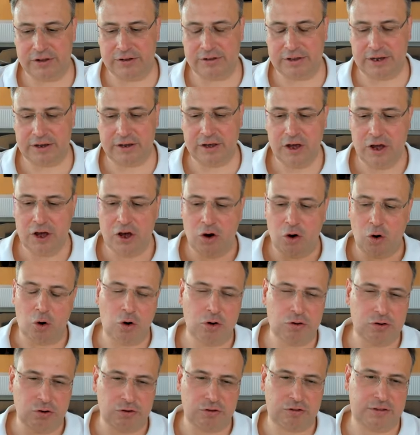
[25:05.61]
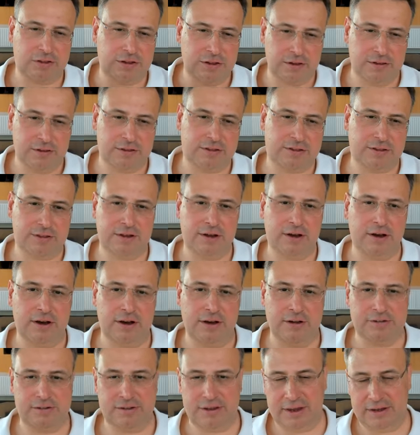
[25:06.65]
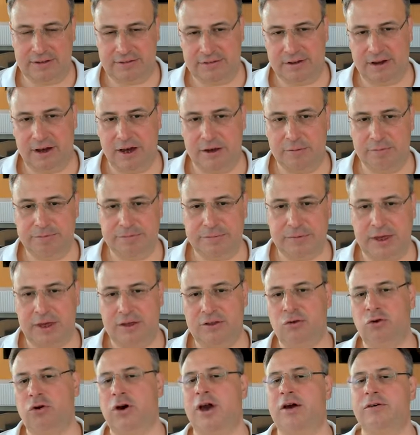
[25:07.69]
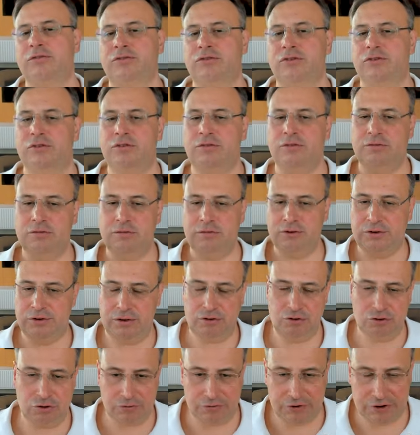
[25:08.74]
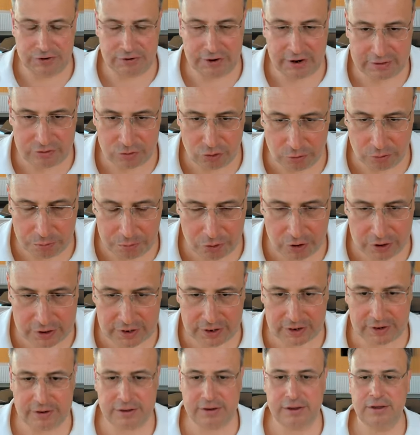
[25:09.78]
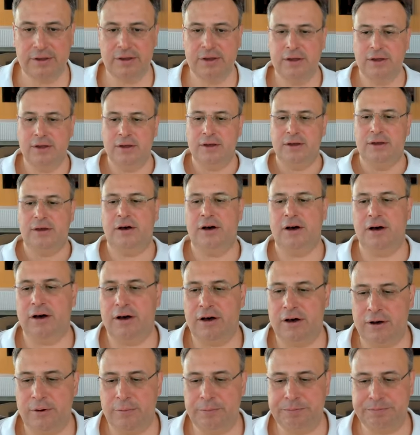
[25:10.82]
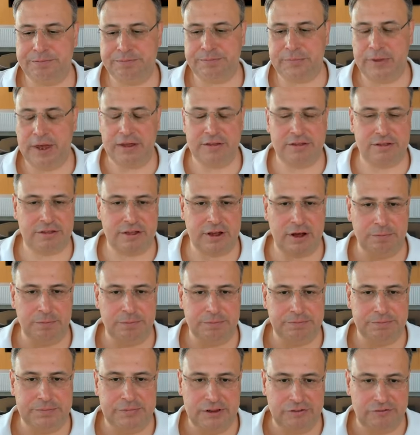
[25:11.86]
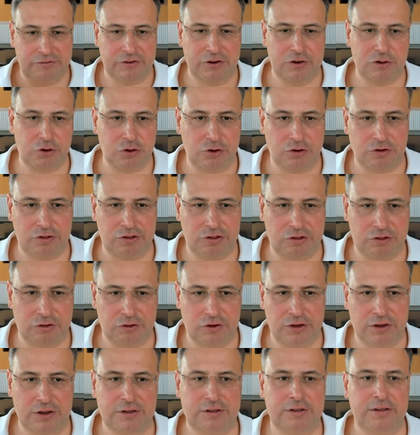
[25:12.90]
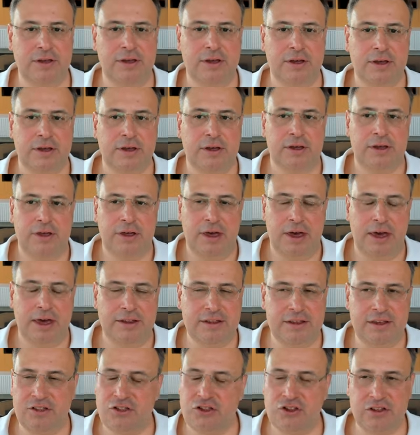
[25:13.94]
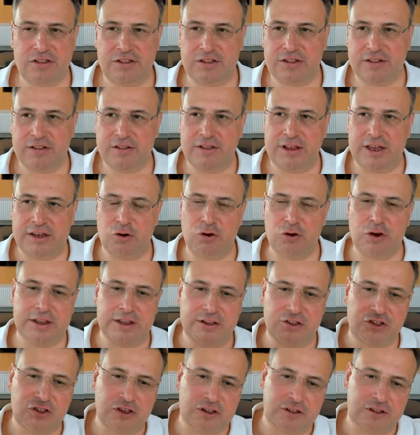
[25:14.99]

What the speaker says: Like all those things take time, and you have to rewrite your product, add some new features to it, and it's just like you cannot